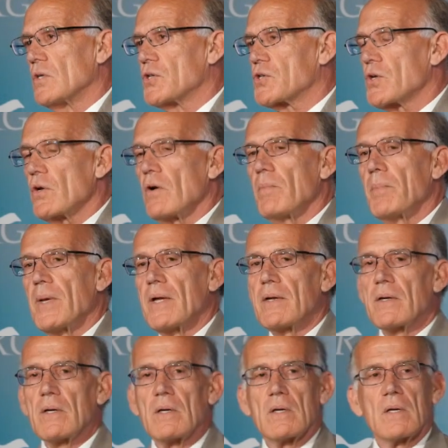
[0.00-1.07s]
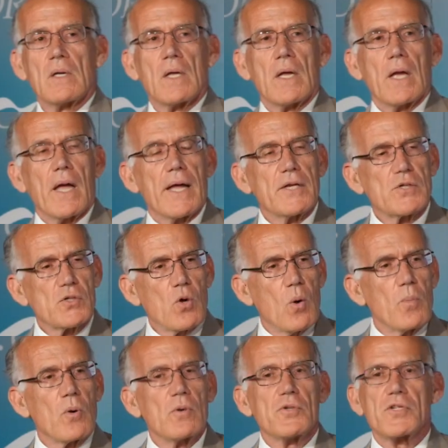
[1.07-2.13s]
should have been a
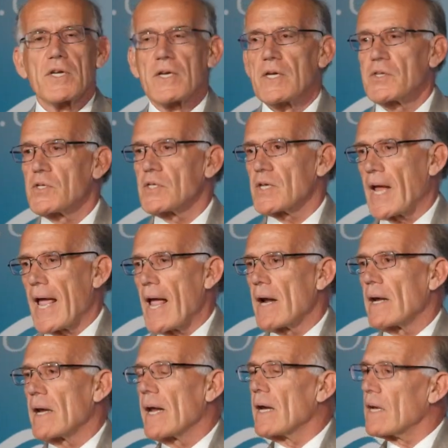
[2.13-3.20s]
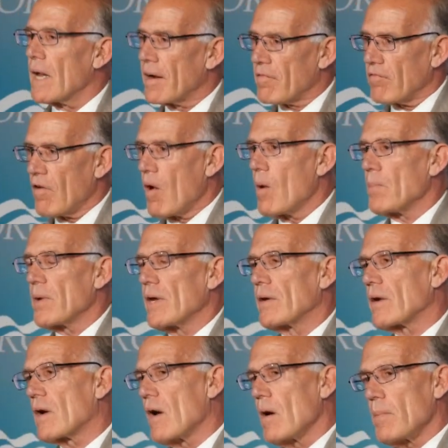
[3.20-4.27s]
sober and judicious candidate like Romney
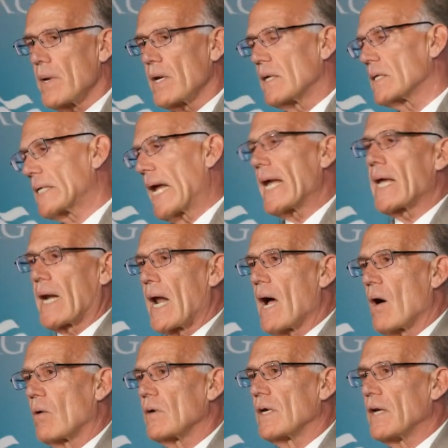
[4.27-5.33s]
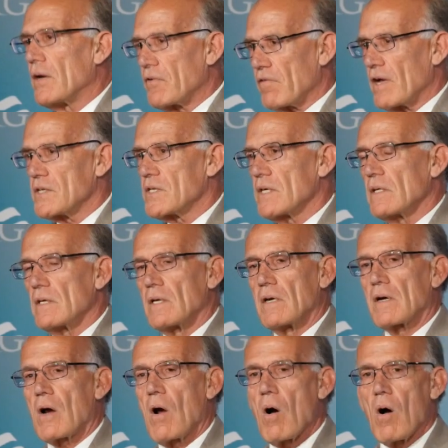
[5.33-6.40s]
to come in and take it out and address it
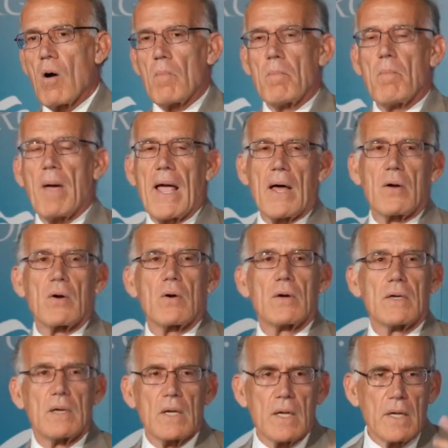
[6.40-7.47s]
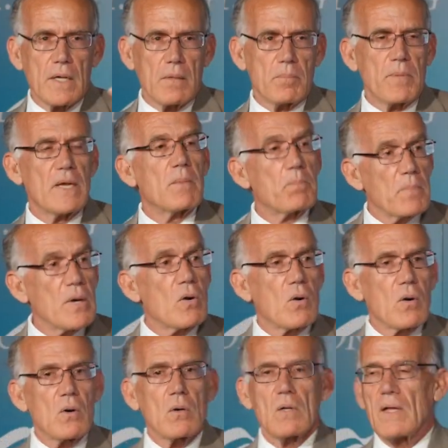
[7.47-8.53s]
in calm manner and be
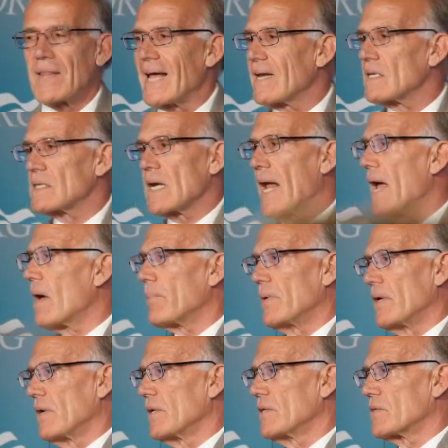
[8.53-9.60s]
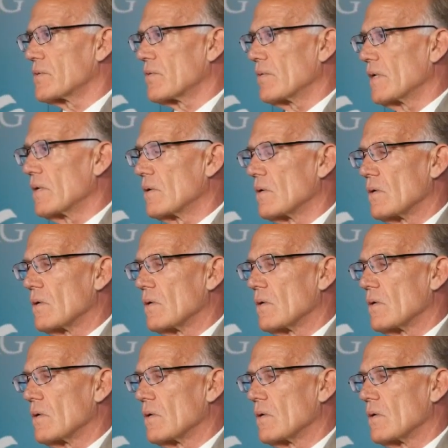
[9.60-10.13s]
empirical. And that doesn't happen in history.